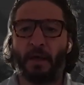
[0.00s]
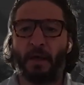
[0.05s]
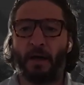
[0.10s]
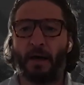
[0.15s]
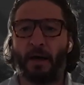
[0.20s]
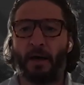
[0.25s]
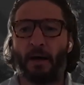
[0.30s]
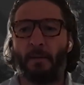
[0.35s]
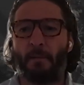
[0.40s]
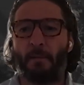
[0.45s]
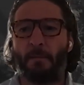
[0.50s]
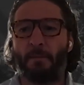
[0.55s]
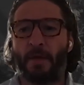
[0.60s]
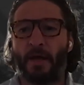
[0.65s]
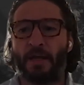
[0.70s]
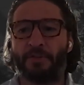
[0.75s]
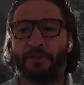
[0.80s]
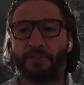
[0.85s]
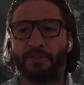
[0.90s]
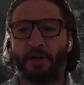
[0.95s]
Um,
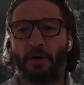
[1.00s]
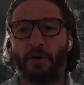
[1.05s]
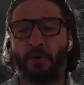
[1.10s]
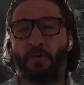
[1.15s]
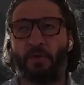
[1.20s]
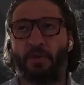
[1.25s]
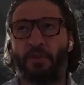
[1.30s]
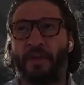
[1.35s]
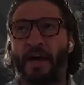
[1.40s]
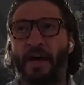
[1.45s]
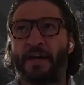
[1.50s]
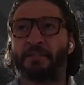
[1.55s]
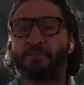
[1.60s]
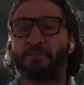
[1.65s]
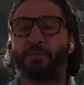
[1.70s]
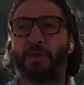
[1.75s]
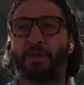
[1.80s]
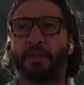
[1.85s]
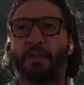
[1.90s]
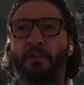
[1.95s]
and so that's
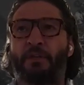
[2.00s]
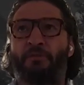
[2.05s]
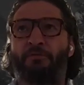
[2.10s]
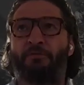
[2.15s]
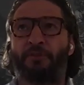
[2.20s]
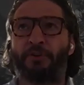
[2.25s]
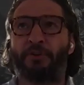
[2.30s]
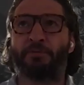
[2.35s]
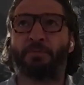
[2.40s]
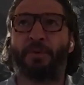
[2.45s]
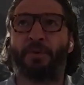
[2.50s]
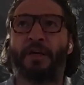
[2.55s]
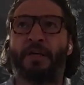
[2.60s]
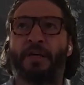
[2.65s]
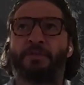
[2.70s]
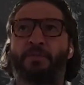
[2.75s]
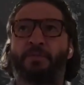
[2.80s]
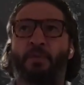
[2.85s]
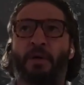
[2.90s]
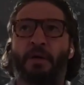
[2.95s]
really the first
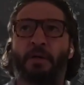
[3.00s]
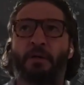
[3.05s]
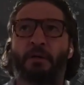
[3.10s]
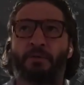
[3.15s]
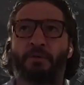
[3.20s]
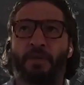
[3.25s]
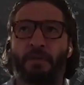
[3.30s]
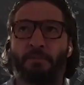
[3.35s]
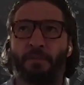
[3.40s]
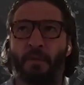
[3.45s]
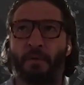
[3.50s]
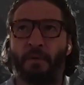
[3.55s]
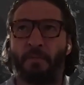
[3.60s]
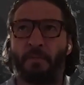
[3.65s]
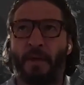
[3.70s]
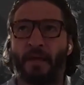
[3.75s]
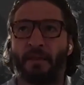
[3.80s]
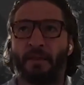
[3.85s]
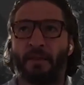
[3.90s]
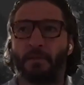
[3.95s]
place where Greenplum and
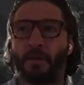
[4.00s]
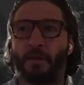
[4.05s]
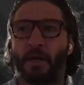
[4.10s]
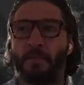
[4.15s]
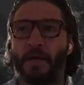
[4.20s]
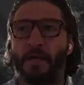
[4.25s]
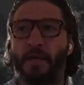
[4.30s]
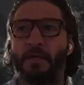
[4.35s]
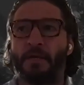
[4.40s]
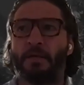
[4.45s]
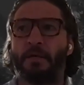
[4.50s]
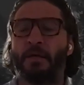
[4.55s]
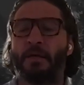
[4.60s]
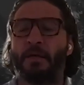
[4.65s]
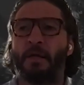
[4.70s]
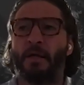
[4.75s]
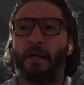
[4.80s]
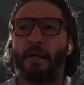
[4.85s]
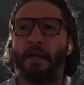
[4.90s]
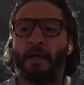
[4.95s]
MADlib come in
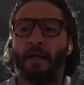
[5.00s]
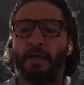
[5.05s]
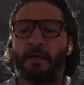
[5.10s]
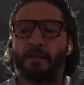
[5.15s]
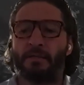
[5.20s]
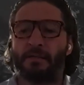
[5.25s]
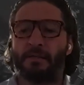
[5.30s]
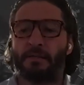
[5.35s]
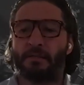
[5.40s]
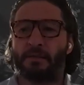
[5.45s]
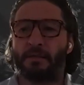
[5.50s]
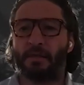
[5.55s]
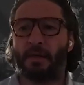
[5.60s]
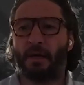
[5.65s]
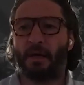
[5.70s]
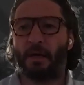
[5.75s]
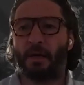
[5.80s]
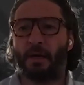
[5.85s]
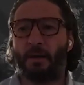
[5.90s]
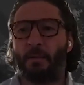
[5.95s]
is
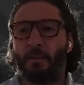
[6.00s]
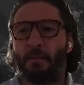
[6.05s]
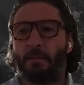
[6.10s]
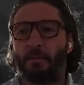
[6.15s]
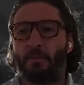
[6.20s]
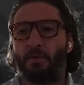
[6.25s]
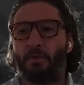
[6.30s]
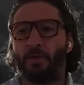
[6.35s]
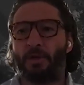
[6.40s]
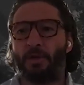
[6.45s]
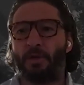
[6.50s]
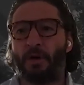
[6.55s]
uh, you